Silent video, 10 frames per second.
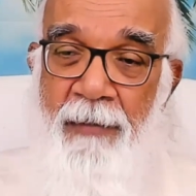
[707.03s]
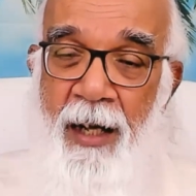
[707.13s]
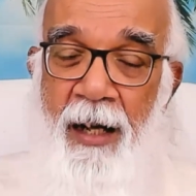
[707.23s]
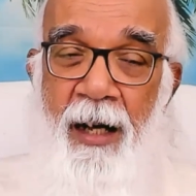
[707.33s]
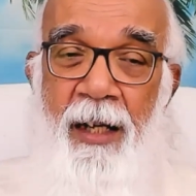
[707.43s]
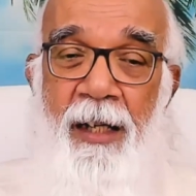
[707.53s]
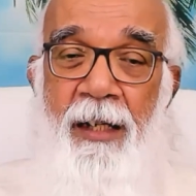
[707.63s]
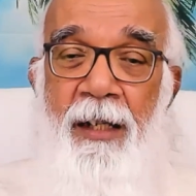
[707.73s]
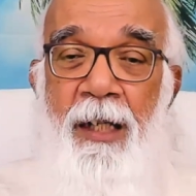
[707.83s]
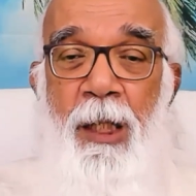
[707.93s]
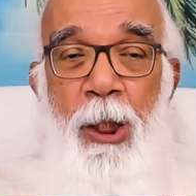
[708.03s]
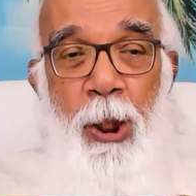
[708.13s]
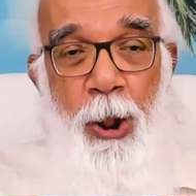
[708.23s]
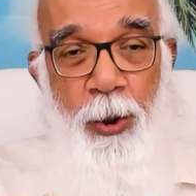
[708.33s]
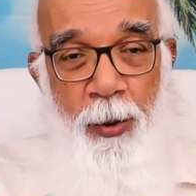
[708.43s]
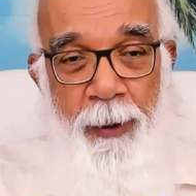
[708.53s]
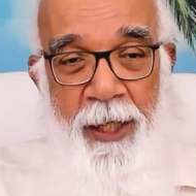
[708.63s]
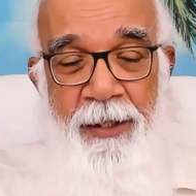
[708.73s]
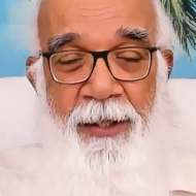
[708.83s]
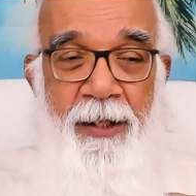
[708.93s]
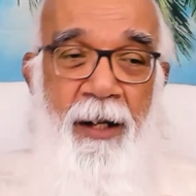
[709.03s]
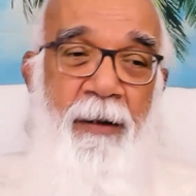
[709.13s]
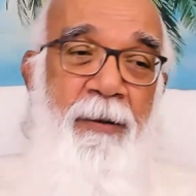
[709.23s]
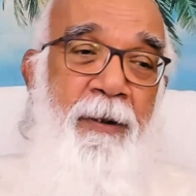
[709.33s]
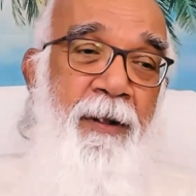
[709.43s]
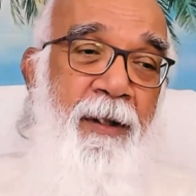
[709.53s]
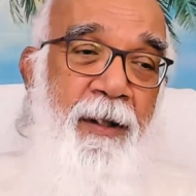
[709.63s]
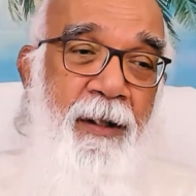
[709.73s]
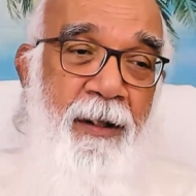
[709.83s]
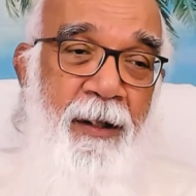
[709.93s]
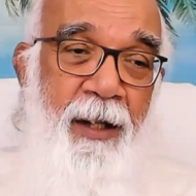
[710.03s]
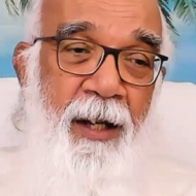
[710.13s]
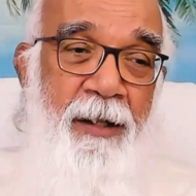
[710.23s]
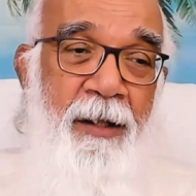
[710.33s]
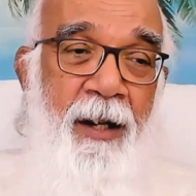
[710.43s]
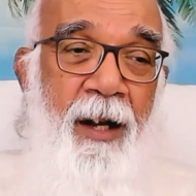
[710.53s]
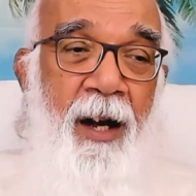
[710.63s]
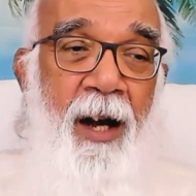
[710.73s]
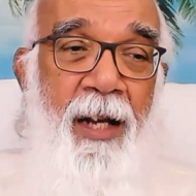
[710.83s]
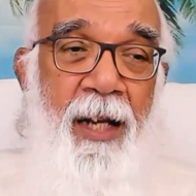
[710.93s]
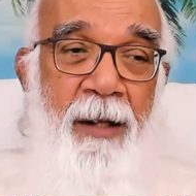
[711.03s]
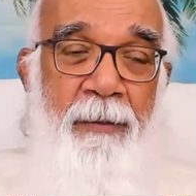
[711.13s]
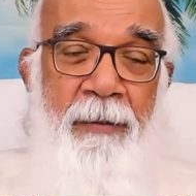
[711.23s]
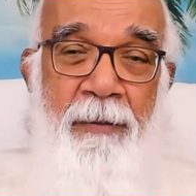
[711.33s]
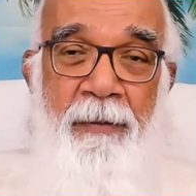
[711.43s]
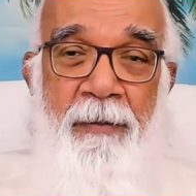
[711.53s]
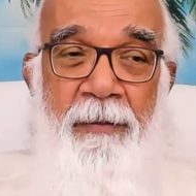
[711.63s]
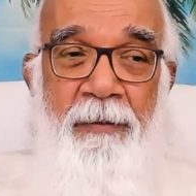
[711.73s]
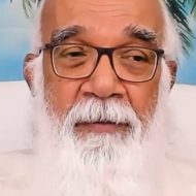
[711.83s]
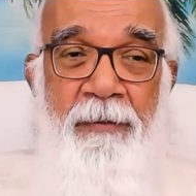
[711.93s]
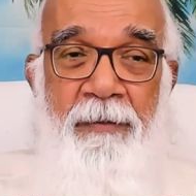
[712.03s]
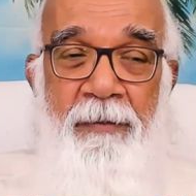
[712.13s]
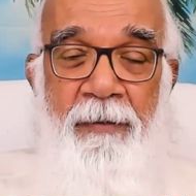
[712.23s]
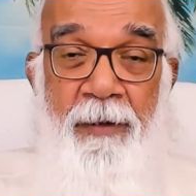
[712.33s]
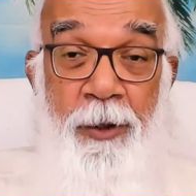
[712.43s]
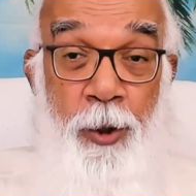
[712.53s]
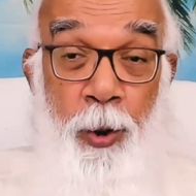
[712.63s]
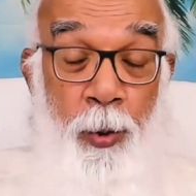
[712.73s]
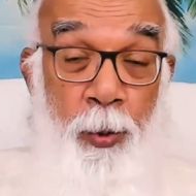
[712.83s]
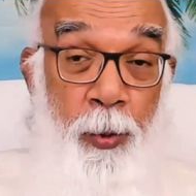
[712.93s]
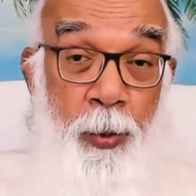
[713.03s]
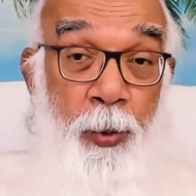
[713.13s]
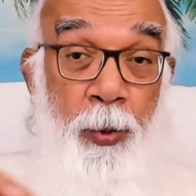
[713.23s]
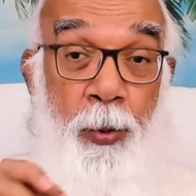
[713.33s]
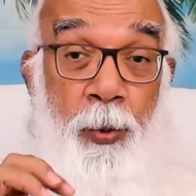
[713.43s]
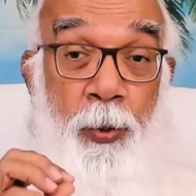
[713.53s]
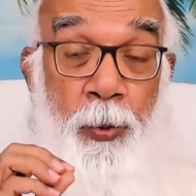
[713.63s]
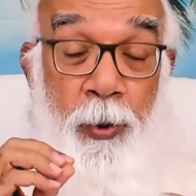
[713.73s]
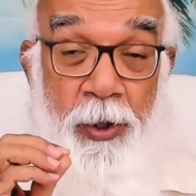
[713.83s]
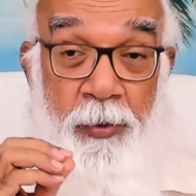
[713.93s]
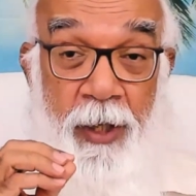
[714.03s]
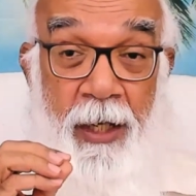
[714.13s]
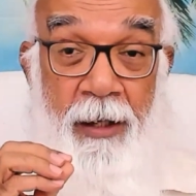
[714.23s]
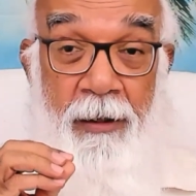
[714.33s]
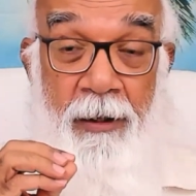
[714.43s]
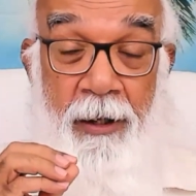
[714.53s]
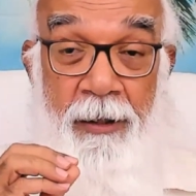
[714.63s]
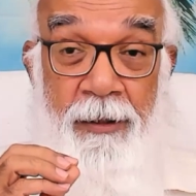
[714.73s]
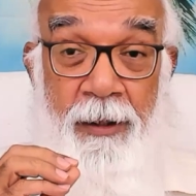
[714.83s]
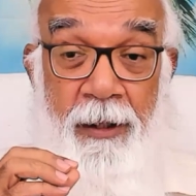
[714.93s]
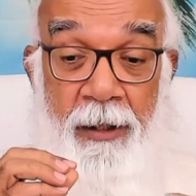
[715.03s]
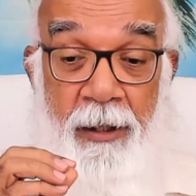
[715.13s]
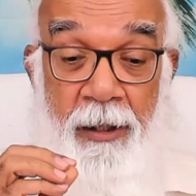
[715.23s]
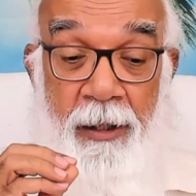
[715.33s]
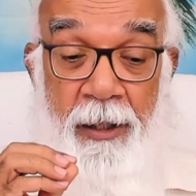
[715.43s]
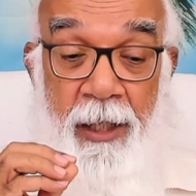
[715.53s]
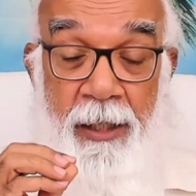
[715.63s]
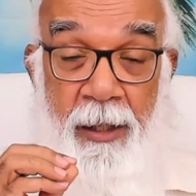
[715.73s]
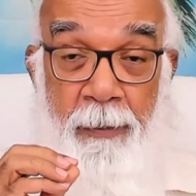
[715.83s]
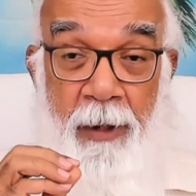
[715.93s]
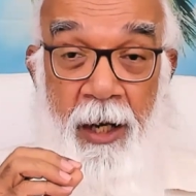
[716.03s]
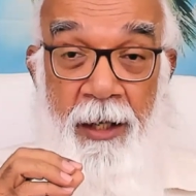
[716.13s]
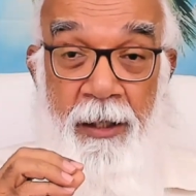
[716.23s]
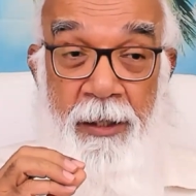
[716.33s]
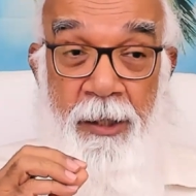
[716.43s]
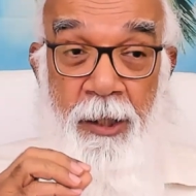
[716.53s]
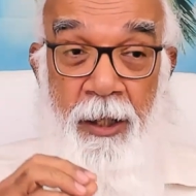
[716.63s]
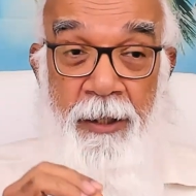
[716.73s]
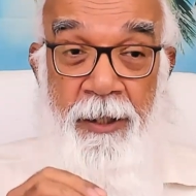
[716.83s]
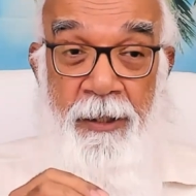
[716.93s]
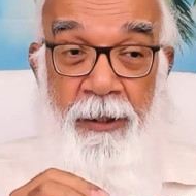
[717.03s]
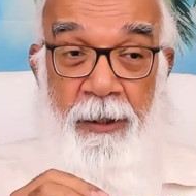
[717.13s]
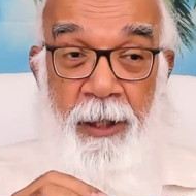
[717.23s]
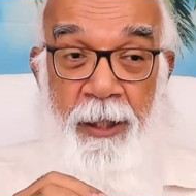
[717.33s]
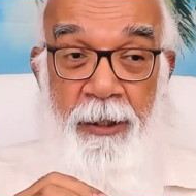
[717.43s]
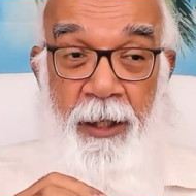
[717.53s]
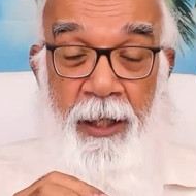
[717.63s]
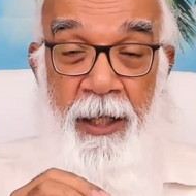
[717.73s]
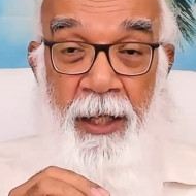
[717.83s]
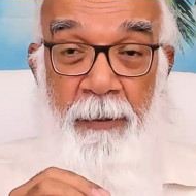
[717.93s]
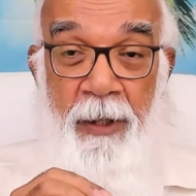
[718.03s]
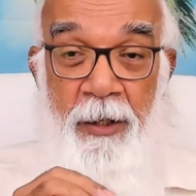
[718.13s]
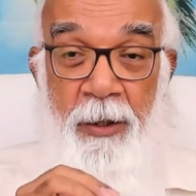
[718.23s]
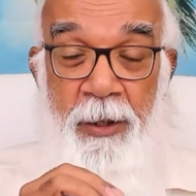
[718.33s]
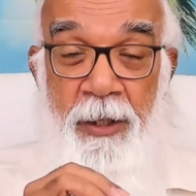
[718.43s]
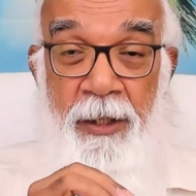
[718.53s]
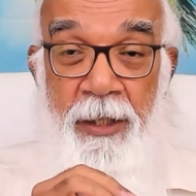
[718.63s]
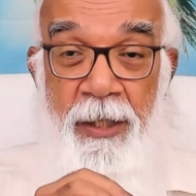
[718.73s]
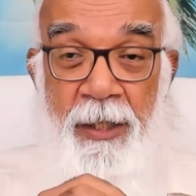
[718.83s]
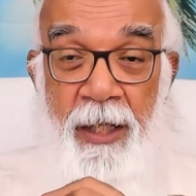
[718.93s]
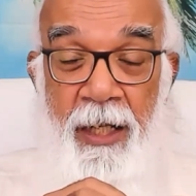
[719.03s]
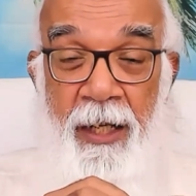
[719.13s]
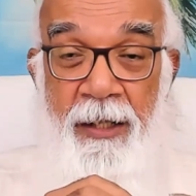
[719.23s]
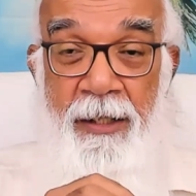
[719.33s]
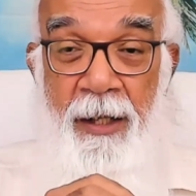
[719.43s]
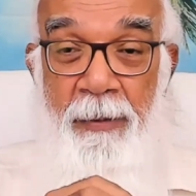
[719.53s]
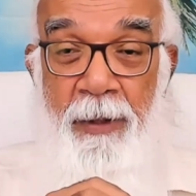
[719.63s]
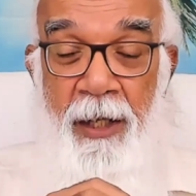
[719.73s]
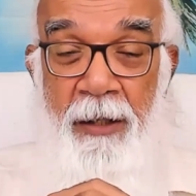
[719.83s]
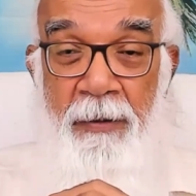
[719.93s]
I know myself, that I am. So what we learned, that the mind is constantly thinking because it is seeking something